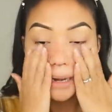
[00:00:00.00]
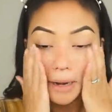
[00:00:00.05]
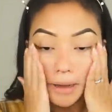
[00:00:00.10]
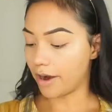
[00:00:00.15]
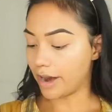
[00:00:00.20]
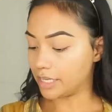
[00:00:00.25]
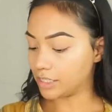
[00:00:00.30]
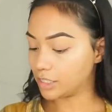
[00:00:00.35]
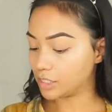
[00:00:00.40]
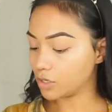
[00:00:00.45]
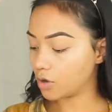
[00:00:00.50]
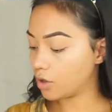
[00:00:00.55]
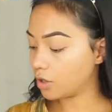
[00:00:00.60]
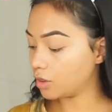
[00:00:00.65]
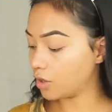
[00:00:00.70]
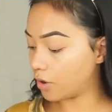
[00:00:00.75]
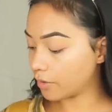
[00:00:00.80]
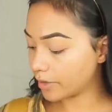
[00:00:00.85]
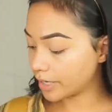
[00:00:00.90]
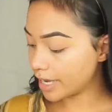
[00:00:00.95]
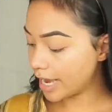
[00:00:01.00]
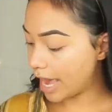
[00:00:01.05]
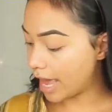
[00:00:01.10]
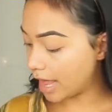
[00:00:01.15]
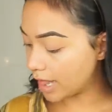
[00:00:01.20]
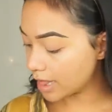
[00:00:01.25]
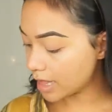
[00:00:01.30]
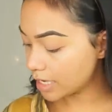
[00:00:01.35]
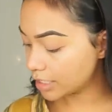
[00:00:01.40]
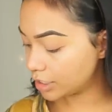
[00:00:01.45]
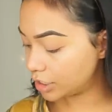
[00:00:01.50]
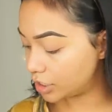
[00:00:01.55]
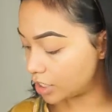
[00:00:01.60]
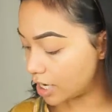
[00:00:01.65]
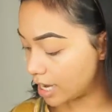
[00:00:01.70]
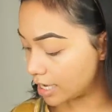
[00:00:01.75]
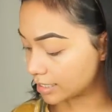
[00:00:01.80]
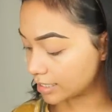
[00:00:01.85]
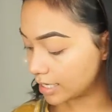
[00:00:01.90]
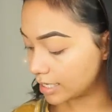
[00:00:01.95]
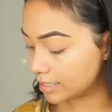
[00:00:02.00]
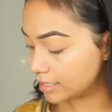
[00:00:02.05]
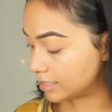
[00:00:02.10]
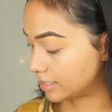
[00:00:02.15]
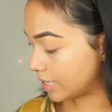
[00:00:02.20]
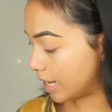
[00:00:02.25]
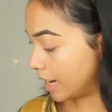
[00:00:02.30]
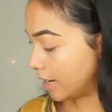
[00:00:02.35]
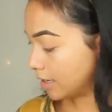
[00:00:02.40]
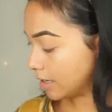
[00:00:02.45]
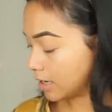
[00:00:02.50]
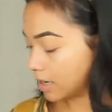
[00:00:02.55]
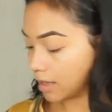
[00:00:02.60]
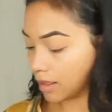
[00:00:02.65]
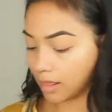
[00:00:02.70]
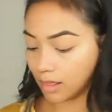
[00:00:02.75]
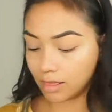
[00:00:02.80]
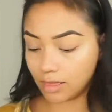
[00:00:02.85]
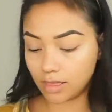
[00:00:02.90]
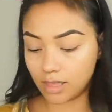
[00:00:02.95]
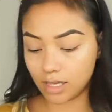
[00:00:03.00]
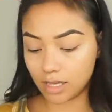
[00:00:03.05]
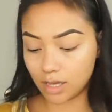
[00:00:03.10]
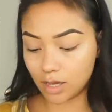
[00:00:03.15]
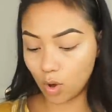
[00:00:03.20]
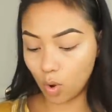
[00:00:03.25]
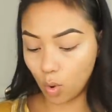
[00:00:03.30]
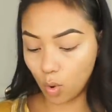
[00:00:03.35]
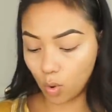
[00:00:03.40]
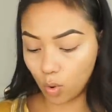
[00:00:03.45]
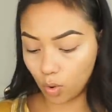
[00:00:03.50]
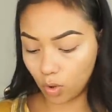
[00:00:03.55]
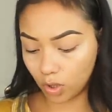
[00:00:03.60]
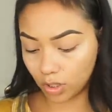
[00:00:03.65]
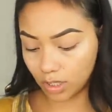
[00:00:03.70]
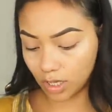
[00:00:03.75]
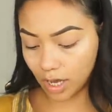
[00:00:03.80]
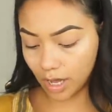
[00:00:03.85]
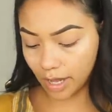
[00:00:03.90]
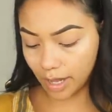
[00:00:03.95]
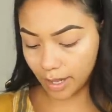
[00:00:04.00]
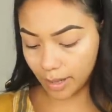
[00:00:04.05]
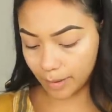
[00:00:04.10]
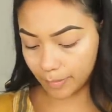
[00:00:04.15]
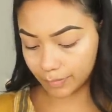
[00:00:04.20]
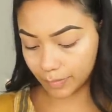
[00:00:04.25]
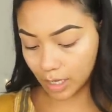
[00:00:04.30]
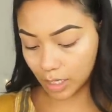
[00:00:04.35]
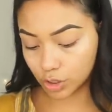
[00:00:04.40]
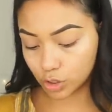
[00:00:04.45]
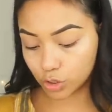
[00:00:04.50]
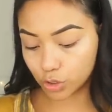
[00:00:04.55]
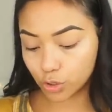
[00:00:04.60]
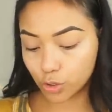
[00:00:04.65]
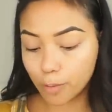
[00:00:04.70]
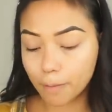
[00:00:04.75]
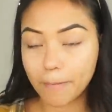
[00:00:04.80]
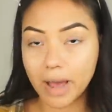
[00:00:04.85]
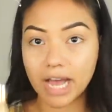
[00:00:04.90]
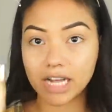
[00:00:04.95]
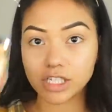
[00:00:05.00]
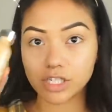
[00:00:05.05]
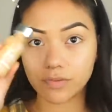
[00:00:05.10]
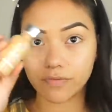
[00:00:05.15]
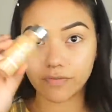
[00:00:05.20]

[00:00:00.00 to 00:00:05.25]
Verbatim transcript: Alright, so L'Oreal just sent the old um, True Match